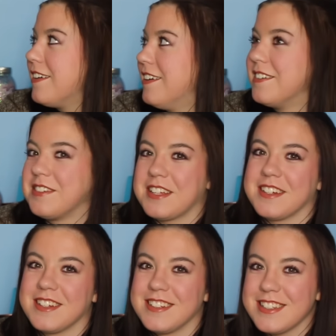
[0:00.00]

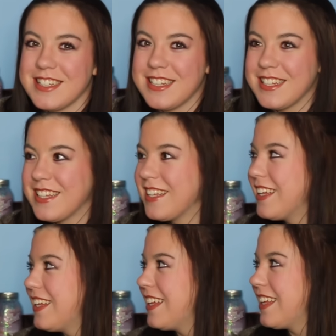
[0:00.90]

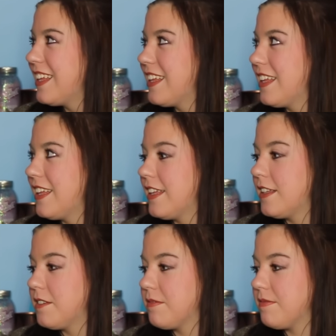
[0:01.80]

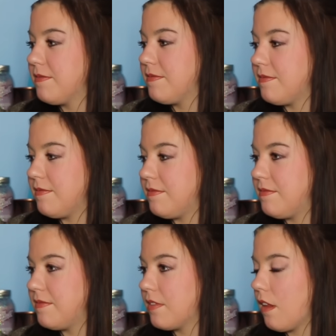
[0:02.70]

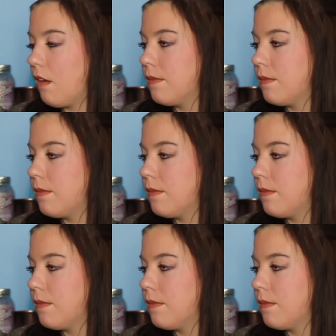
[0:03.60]
This person isn't speaking.